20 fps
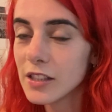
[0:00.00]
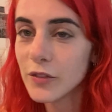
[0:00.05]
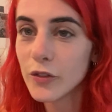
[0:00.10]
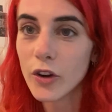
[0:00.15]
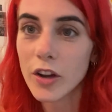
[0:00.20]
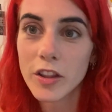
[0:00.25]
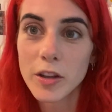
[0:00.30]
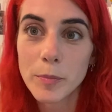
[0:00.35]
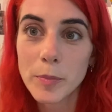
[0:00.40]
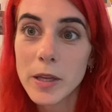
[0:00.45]
for
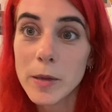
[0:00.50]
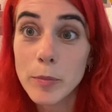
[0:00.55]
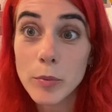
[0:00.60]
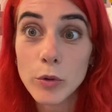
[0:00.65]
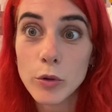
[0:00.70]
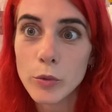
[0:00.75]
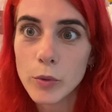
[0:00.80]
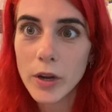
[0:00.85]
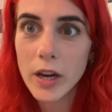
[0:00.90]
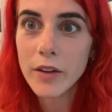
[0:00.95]
other
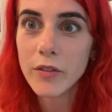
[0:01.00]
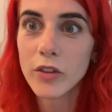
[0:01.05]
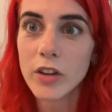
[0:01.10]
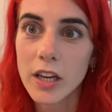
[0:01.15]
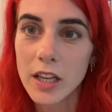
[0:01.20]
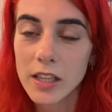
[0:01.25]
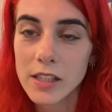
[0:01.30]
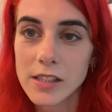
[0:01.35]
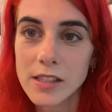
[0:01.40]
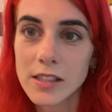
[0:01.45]
people, whatever
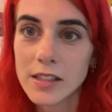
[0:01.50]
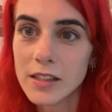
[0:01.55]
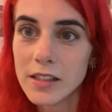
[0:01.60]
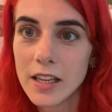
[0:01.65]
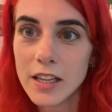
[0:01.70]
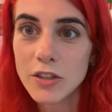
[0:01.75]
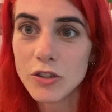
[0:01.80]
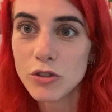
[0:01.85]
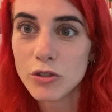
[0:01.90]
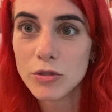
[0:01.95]
it is that
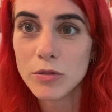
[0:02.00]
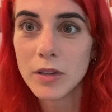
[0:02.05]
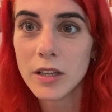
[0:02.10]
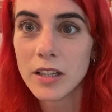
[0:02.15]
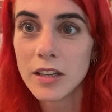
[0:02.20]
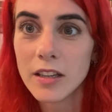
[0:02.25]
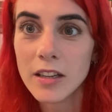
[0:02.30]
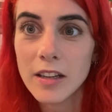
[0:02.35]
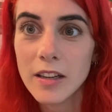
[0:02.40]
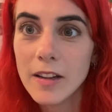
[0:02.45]
they do
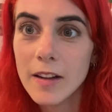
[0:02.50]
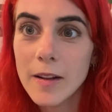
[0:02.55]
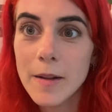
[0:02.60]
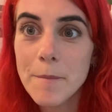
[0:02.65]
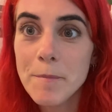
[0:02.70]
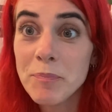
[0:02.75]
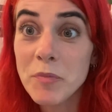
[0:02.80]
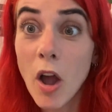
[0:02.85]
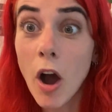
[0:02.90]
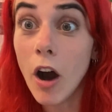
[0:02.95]
in
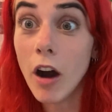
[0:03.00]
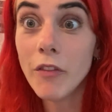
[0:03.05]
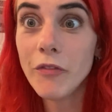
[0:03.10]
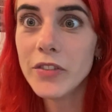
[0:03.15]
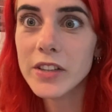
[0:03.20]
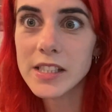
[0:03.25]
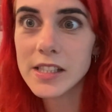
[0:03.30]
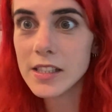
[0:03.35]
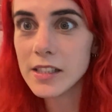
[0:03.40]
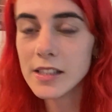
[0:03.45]

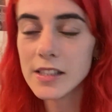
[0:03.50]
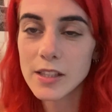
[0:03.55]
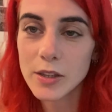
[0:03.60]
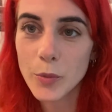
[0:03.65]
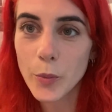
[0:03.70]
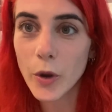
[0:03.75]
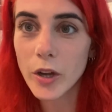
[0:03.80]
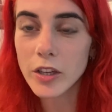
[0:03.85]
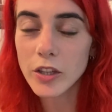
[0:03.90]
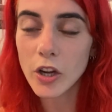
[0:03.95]
offices and
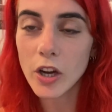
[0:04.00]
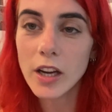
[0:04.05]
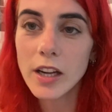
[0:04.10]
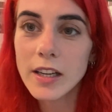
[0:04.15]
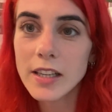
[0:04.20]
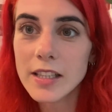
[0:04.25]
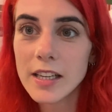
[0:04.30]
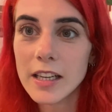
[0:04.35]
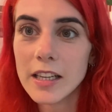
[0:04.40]
whatnot.